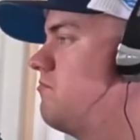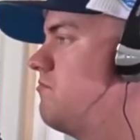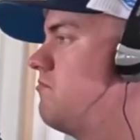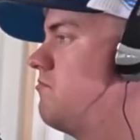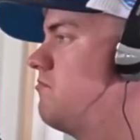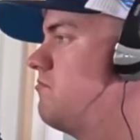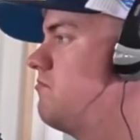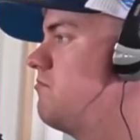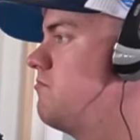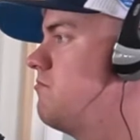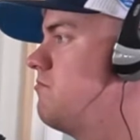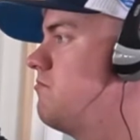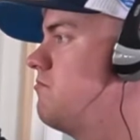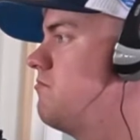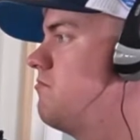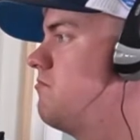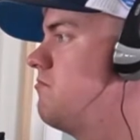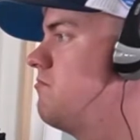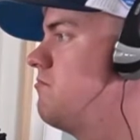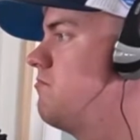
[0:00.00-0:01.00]

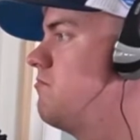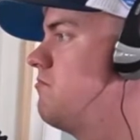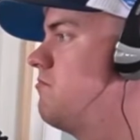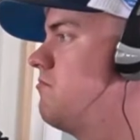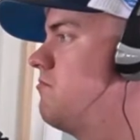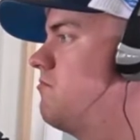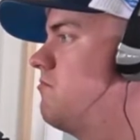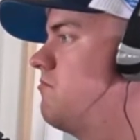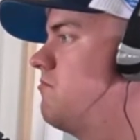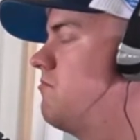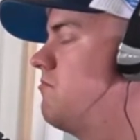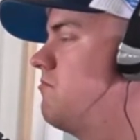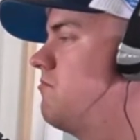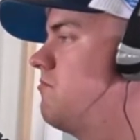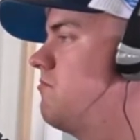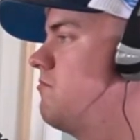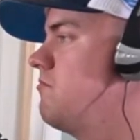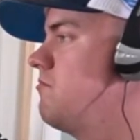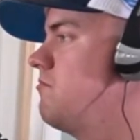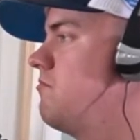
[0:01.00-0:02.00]

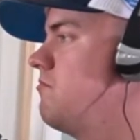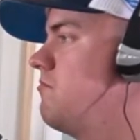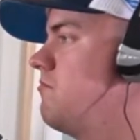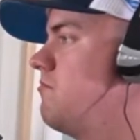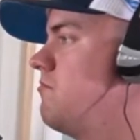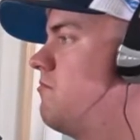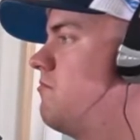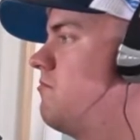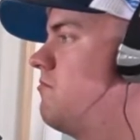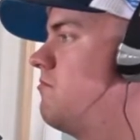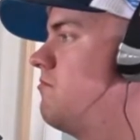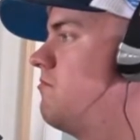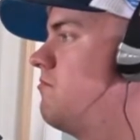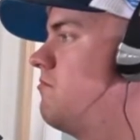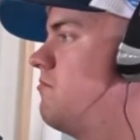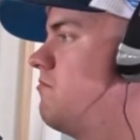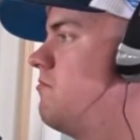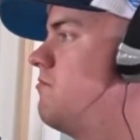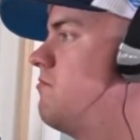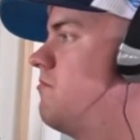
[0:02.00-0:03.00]

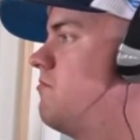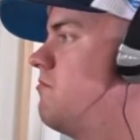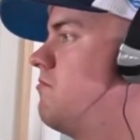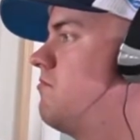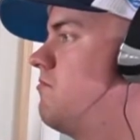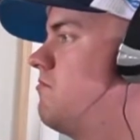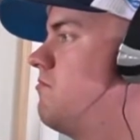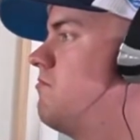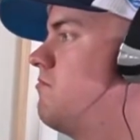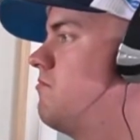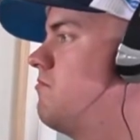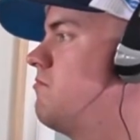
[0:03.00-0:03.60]
No words are spoken by the person on screen.